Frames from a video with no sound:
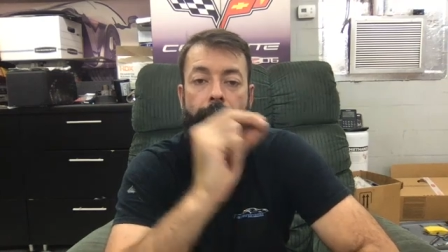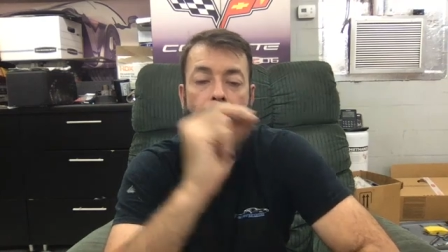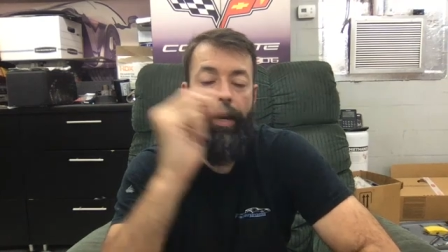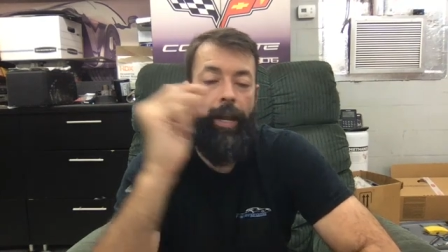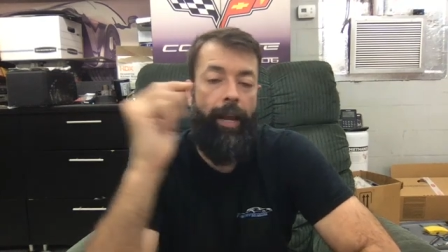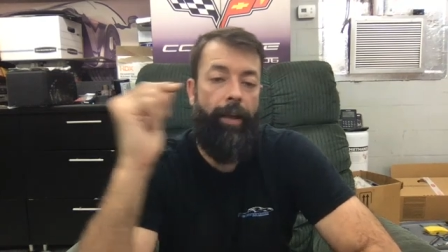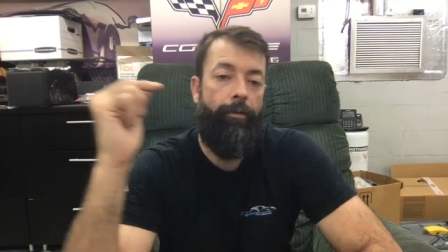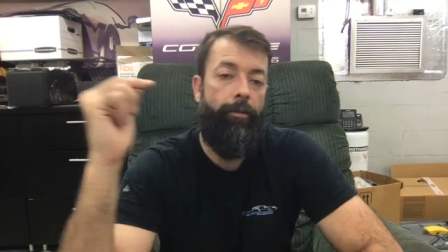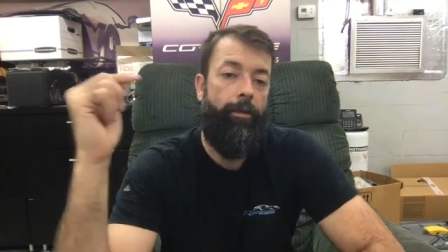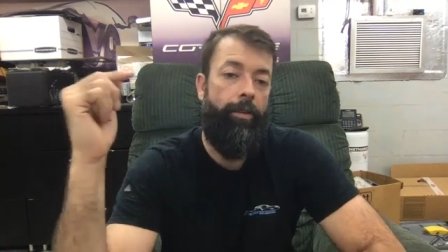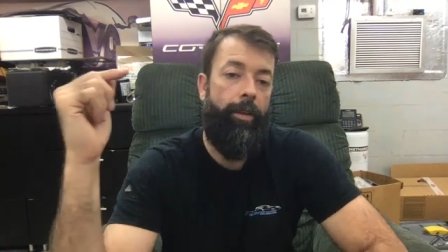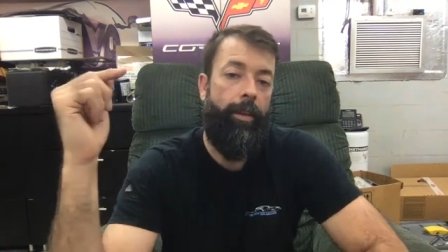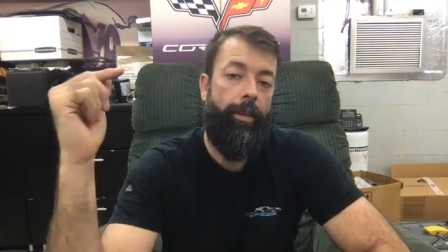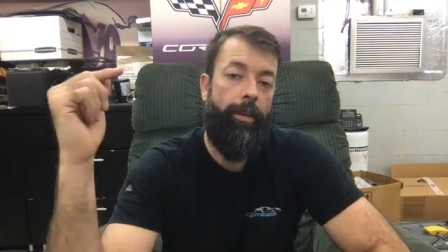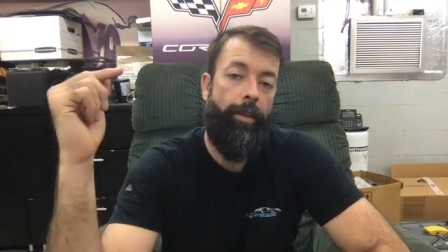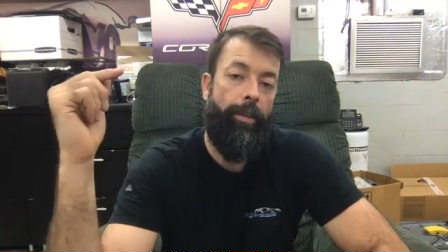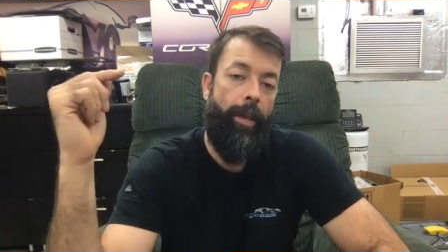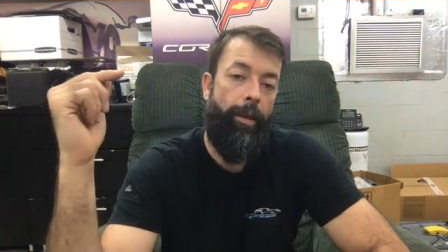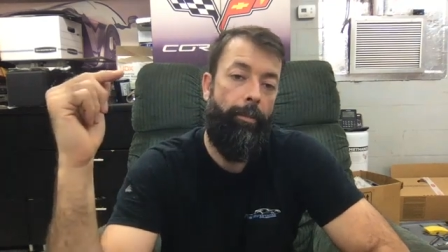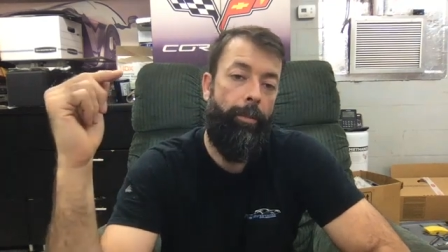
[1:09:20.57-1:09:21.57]
and everything
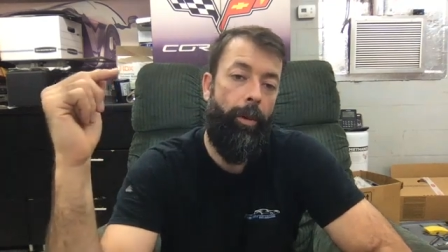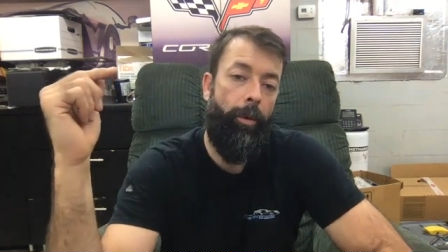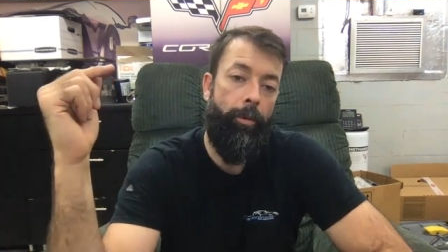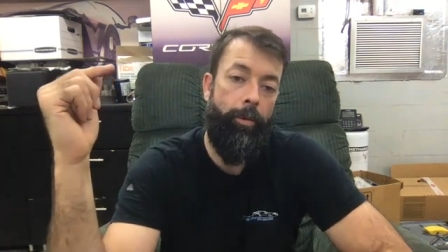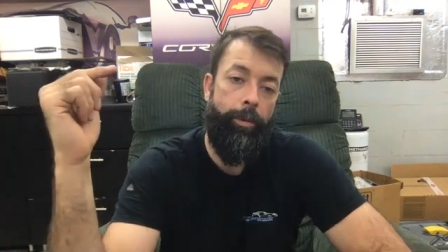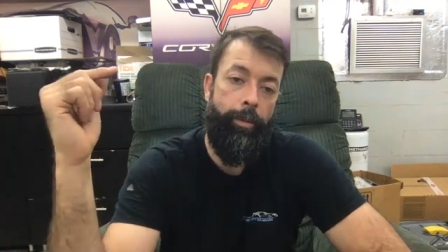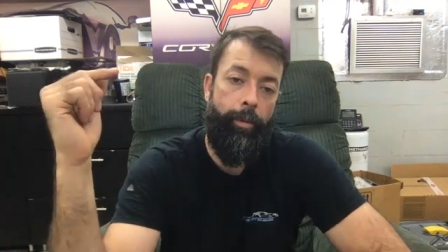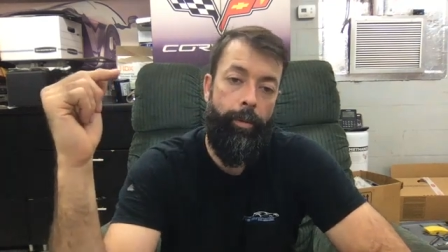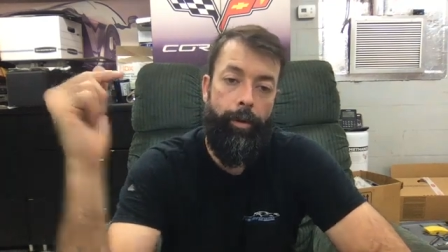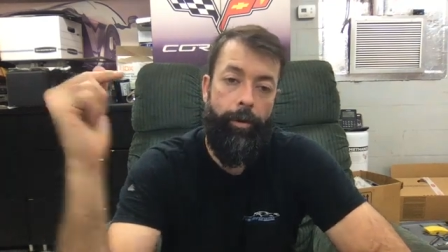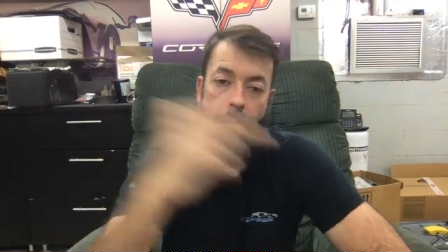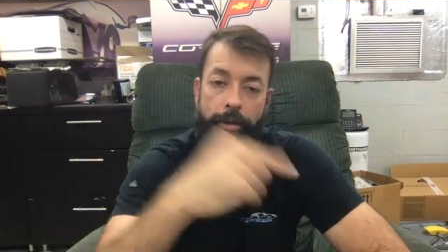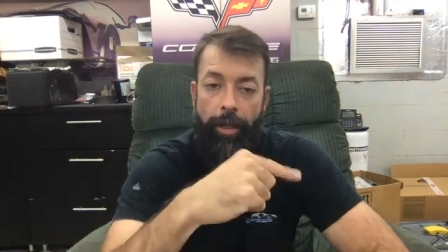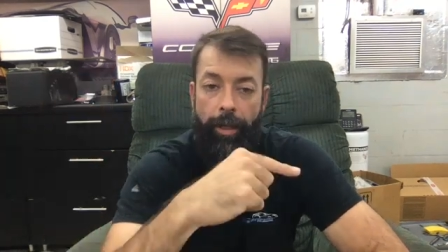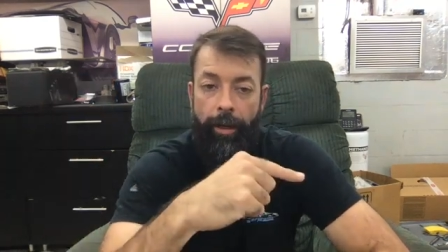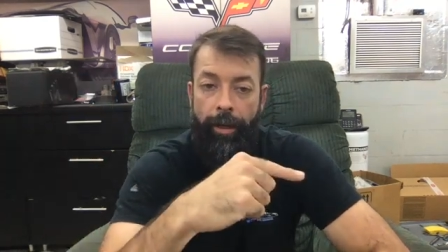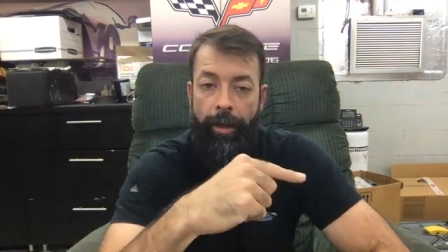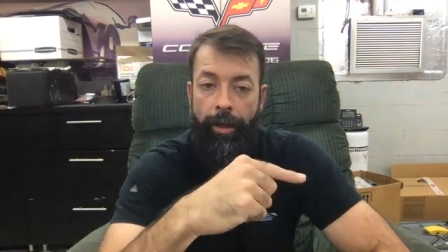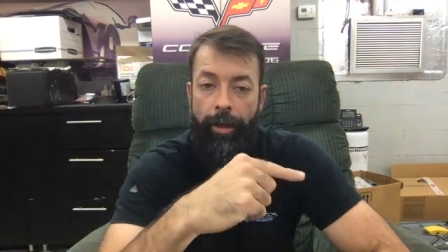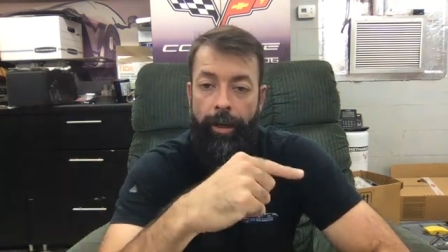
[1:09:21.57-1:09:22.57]
that blower is
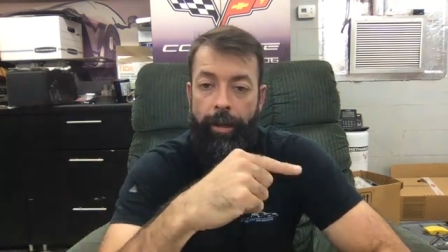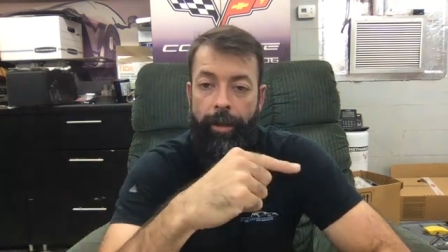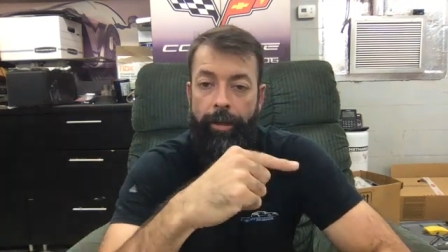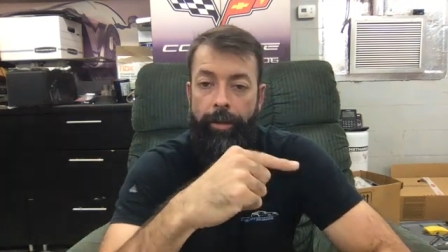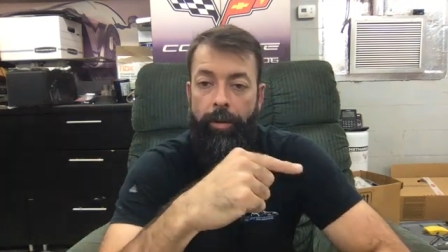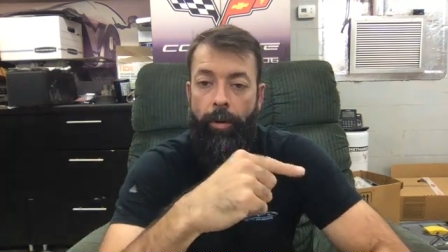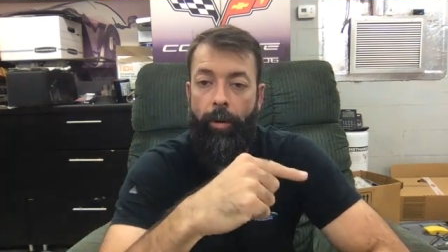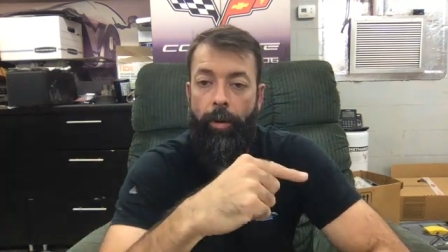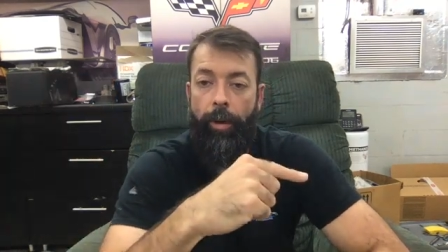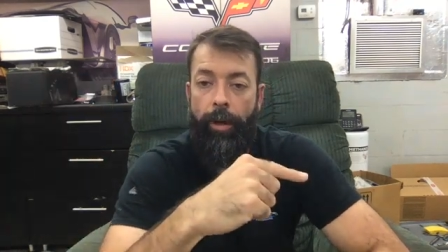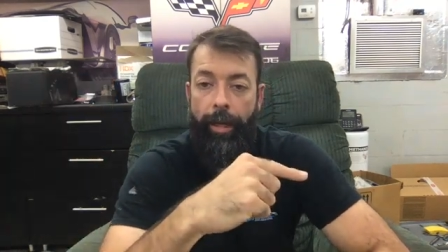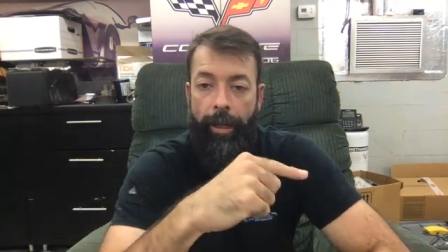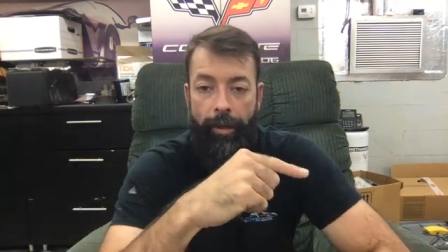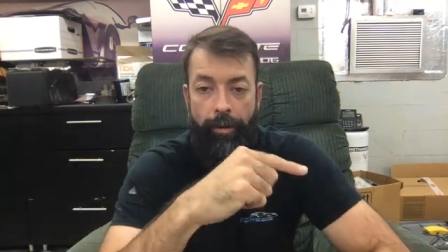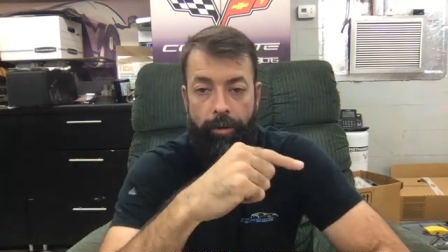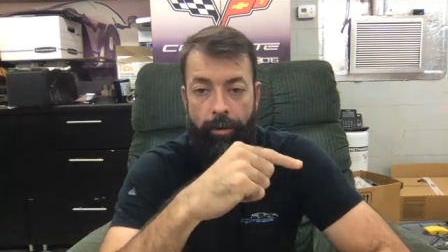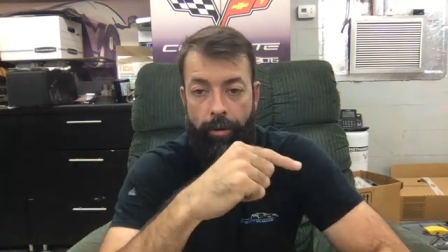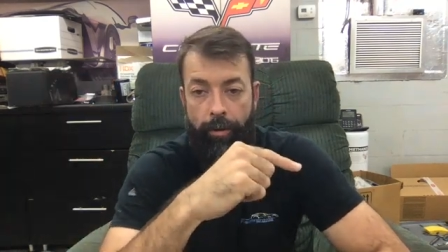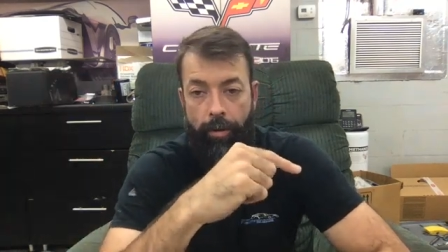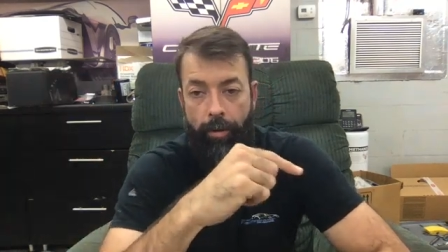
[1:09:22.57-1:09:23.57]
producing is going
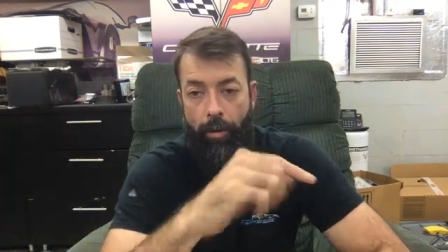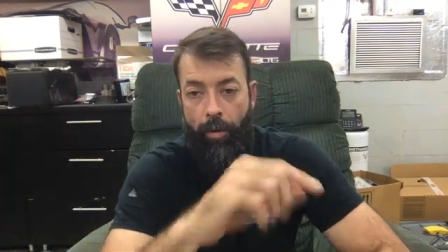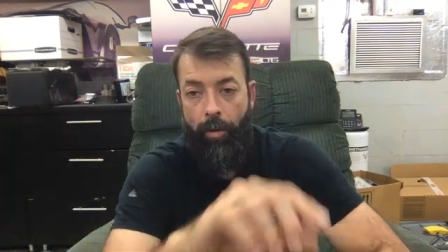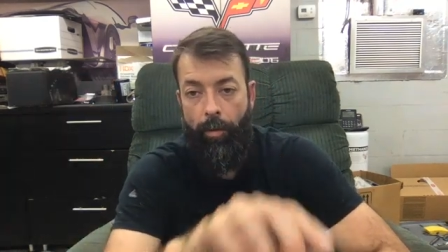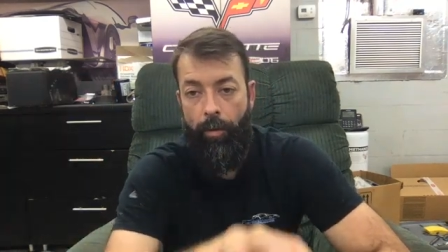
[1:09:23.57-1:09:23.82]
into your